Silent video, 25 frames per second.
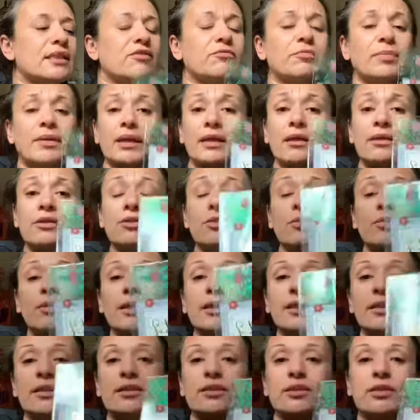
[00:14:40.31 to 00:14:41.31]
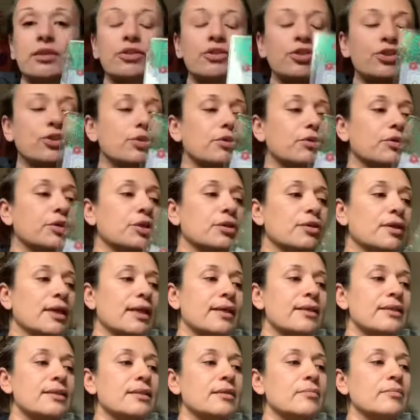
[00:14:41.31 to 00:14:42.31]
but I also wanted to start showing you
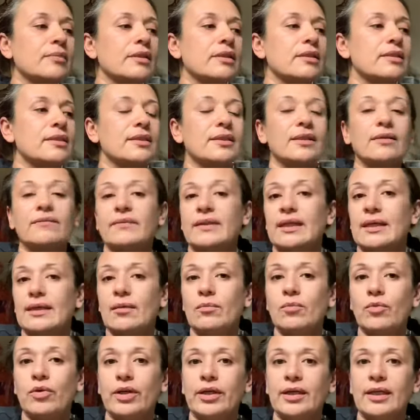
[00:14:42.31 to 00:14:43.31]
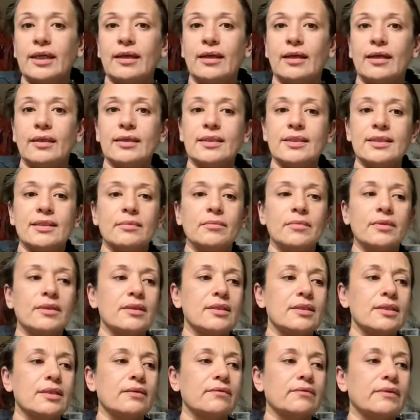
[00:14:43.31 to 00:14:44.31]
guys some of the stuff that I'm working on and some of the
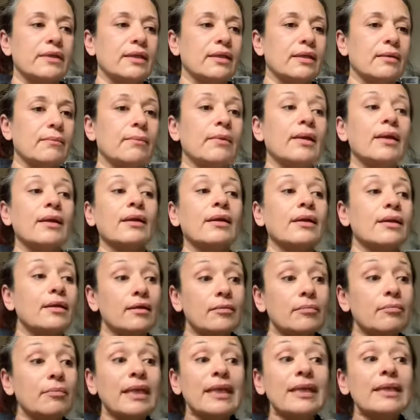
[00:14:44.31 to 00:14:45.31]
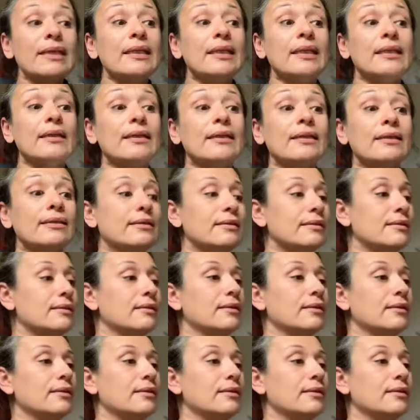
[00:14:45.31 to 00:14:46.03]
stuff that I'm making and